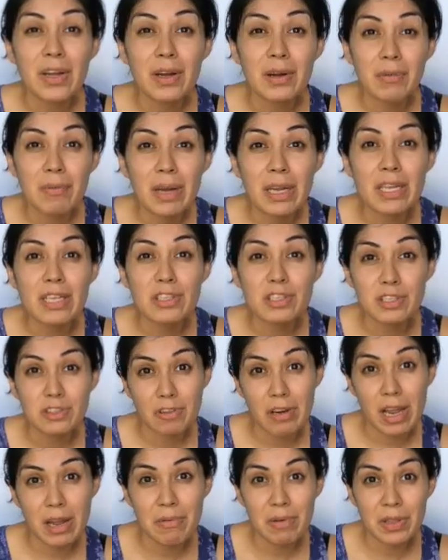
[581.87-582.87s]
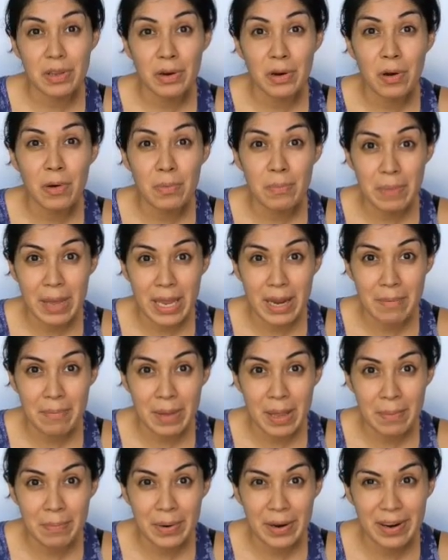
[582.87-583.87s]
ready to try with your own pen and
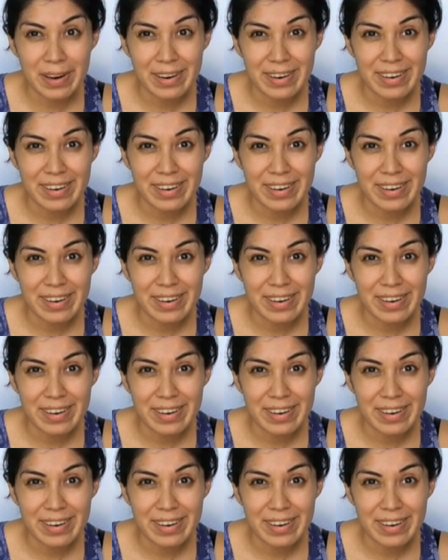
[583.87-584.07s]
paper?